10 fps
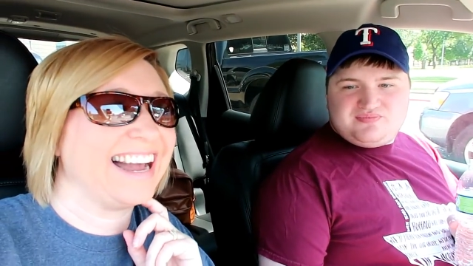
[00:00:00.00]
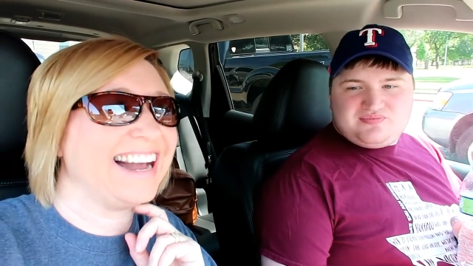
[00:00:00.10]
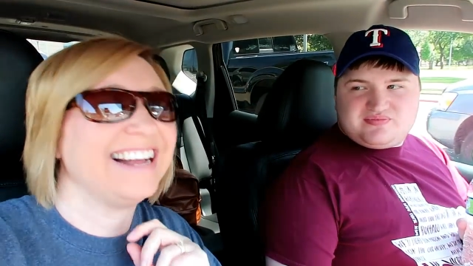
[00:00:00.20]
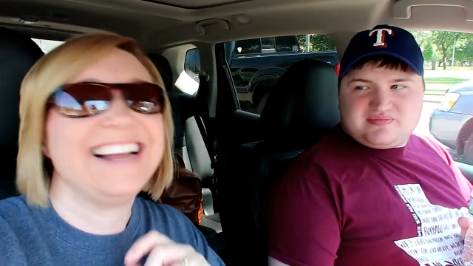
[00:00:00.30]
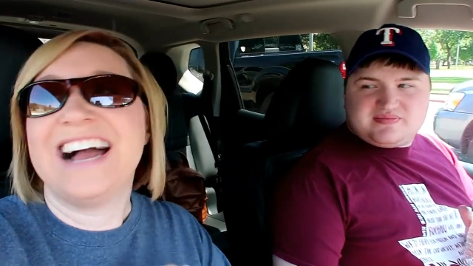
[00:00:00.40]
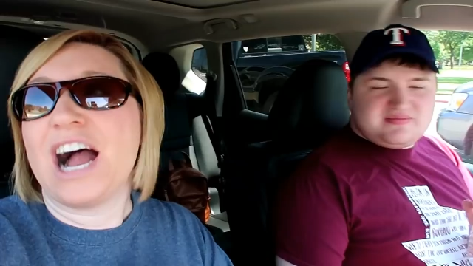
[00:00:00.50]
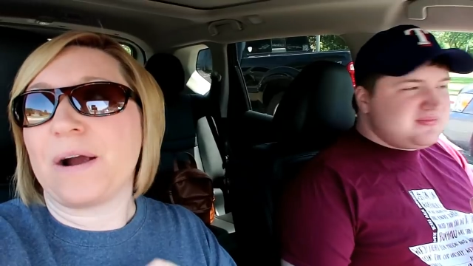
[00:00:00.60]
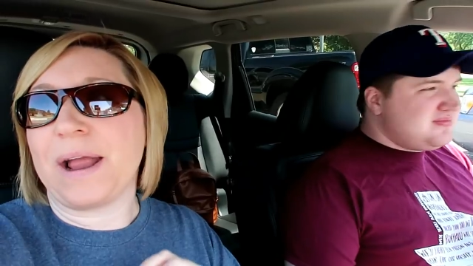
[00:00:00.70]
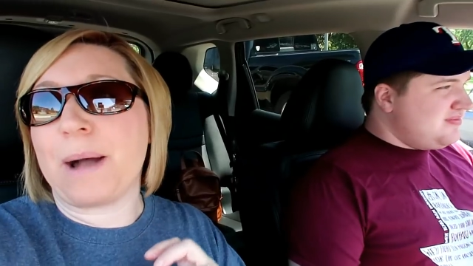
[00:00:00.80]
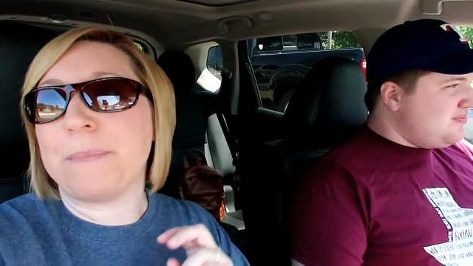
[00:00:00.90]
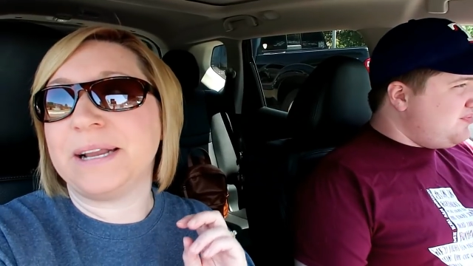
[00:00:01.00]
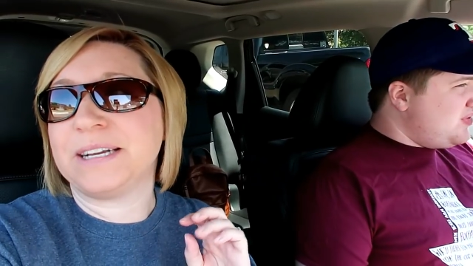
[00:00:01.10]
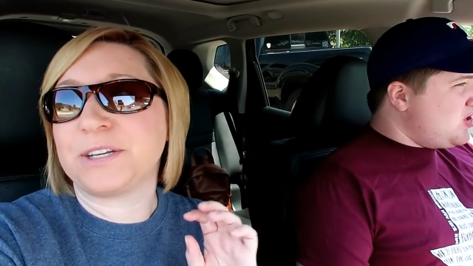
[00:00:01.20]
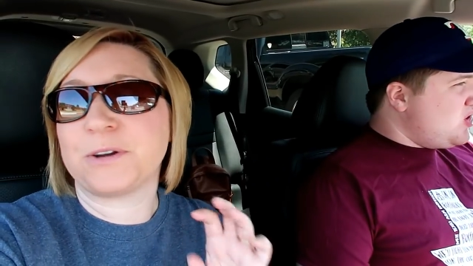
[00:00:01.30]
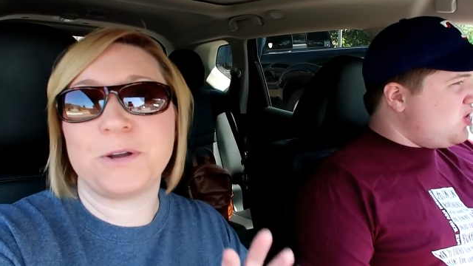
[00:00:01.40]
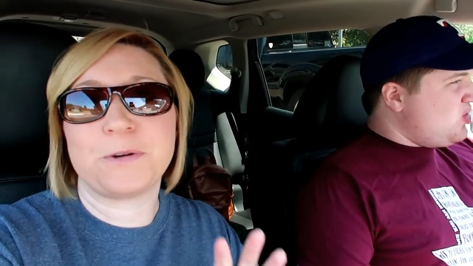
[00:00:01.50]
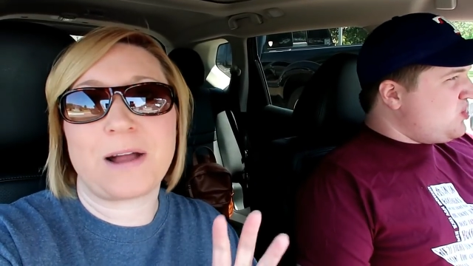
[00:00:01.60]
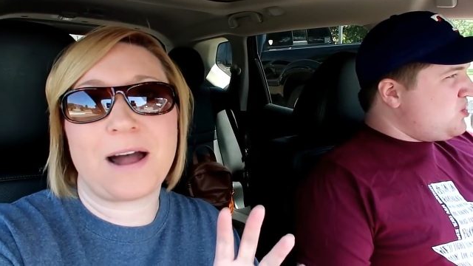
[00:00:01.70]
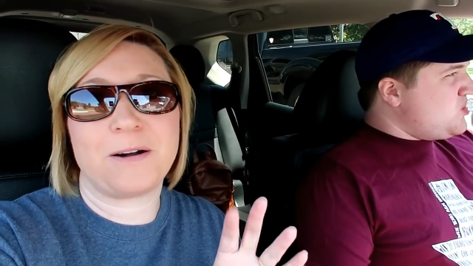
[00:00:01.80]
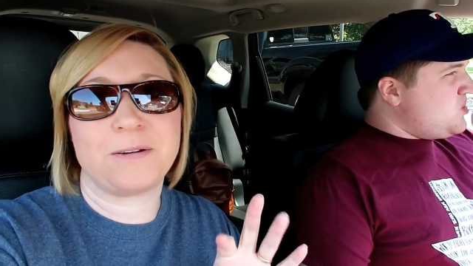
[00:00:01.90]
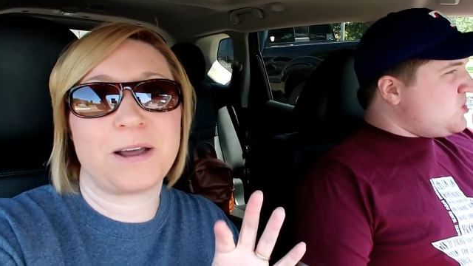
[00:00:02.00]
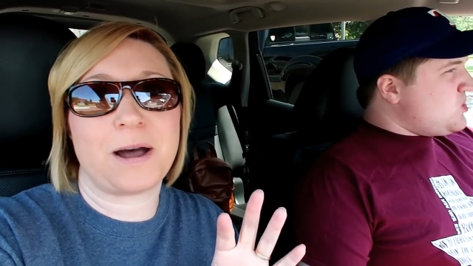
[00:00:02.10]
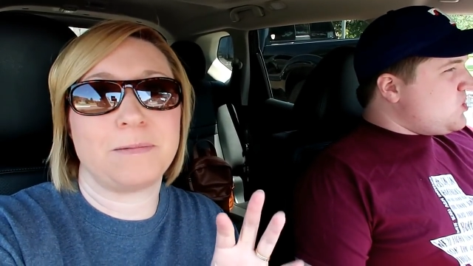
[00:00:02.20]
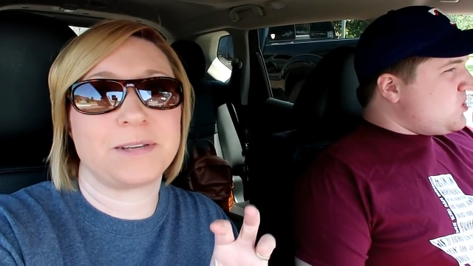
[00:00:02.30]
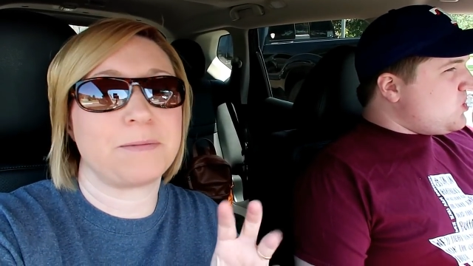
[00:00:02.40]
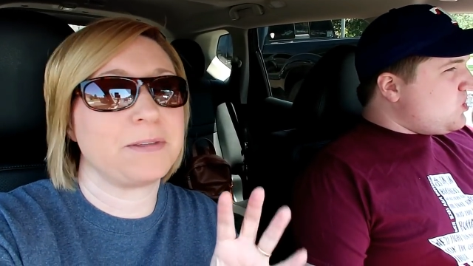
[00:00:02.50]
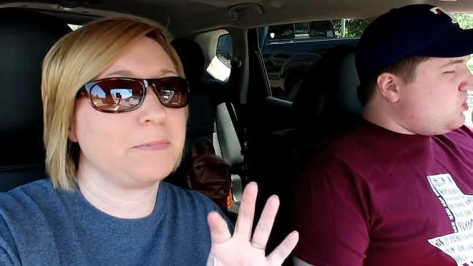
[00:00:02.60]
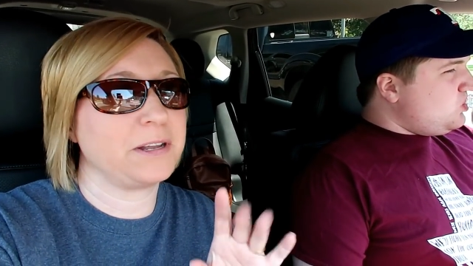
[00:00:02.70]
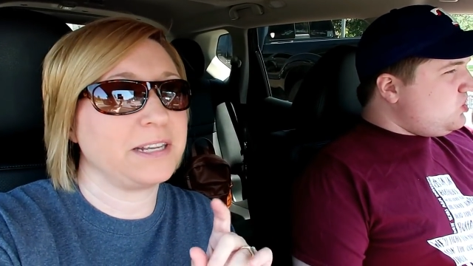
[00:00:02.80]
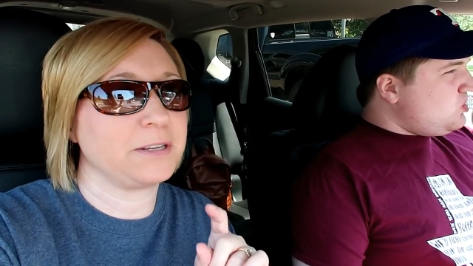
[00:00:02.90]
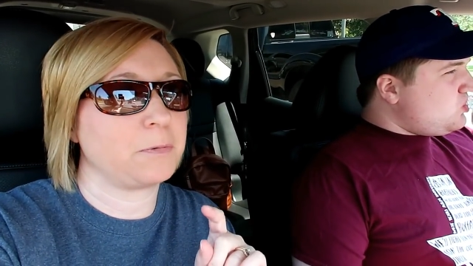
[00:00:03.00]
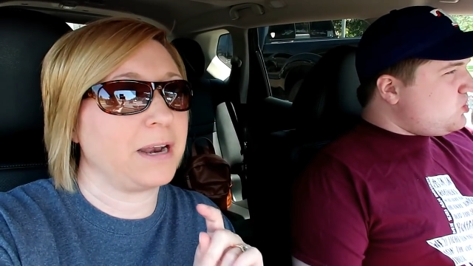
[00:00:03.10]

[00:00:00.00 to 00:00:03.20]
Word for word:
Speaker 1: Yeah. All right, I'm gonna show you around some of the buildings,